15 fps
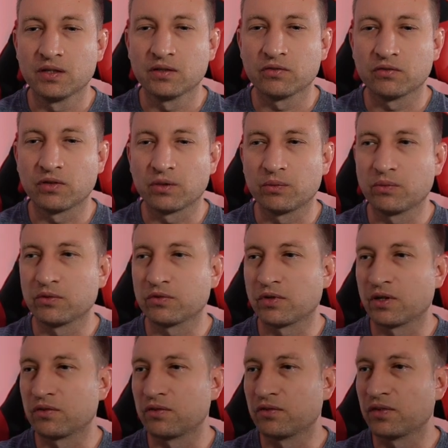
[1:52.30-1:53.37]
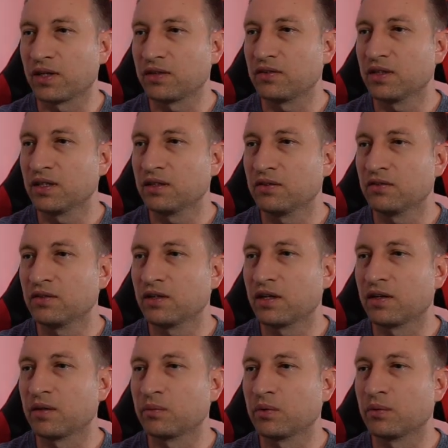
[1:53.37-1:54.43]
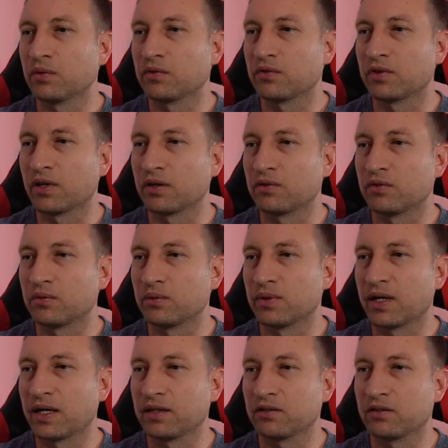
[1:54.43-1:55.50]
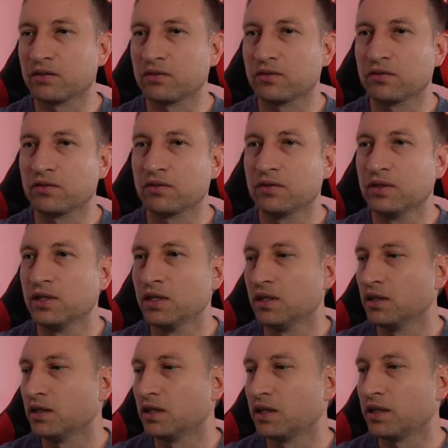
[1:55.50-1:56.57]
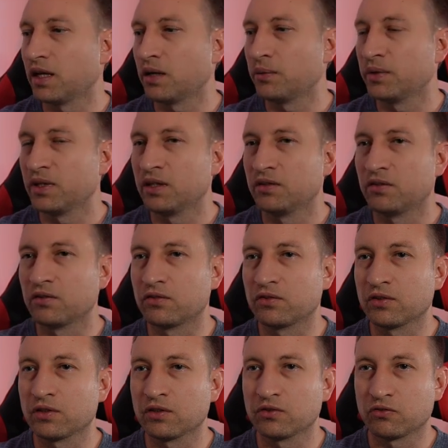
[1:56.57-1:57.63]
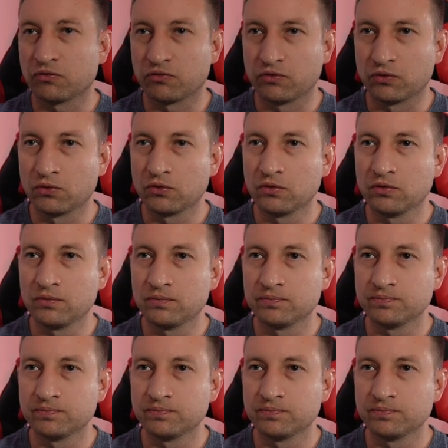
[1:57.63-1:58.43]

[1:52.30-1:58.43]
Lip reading: So we want to go to settings, and then we want to go to add-ons, and now we need to search for